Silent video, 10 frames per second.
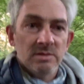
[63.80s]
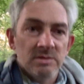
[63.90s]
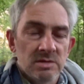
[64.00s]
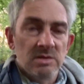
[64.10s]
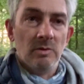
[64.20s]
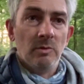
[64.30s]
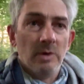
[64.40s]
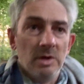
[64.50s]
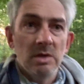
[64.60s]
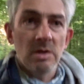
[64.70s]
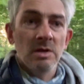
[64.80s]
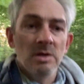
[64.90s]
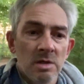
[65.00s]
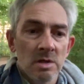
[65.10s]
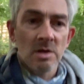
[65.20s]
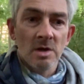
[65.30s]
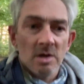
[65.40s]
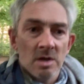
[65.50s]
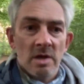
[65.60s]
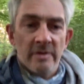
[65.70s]
So
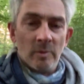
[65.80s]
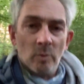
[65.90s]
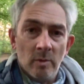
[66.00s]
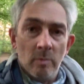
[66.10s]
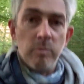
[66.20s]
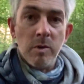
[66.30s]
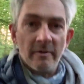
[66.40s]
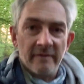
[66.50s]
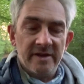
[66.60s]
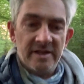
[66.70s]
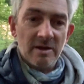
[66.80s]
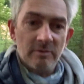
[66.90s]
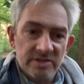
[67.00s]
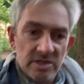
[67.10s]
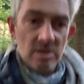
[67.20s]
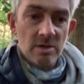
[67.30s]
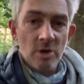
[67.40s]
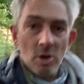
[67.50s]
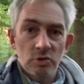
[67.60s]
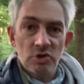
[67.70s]
I think we'll mark that down as a
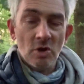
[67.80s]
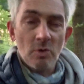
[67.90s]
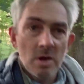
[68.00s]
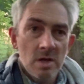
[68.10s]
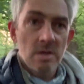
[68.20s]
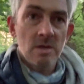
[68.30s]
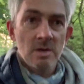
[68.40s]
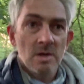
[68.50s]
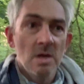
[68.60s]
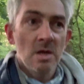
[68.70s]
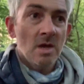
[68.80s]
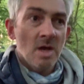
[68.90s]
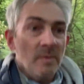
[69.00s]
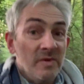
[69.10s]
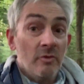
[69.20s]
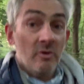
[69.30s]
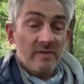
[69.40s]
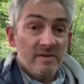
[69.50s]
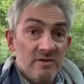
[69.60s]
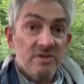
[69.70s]
no-show before I've
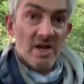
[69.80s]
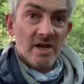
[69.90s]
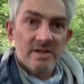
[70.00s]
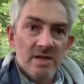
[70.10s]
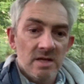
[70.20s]
even checked.